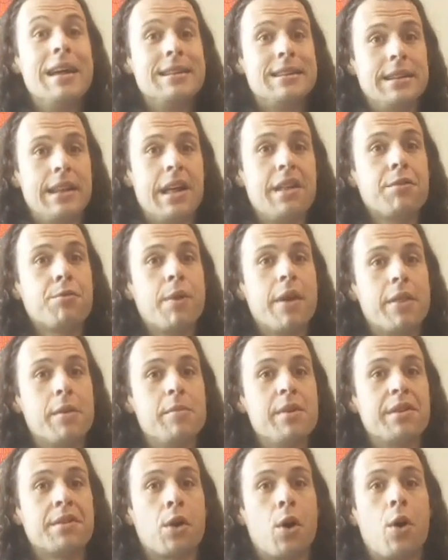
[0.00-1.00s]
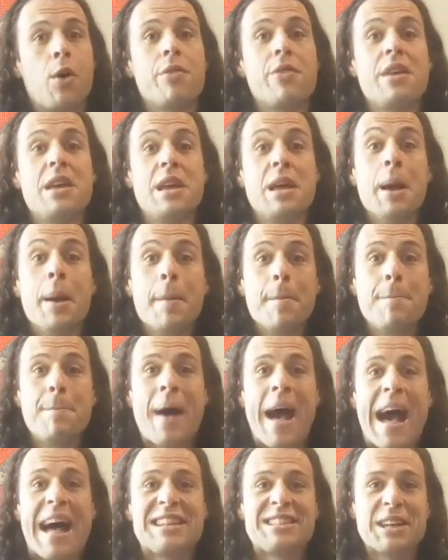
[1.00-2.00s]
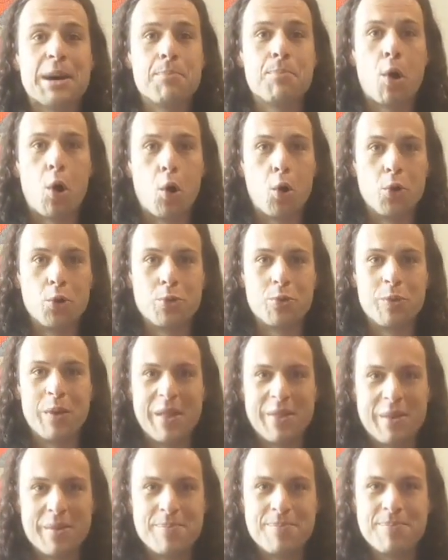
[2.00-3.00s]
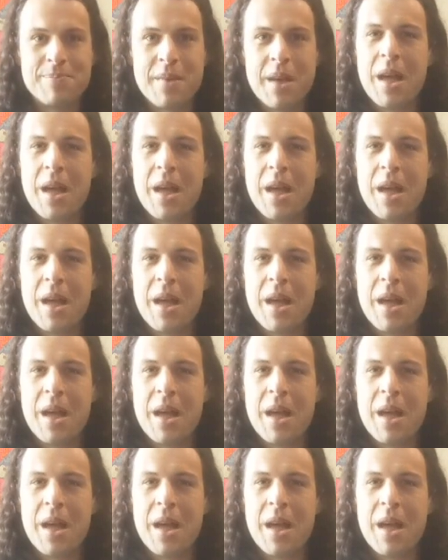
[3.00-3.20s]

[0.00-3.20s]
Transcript: Today's rhythm is called the Patapon rhythm.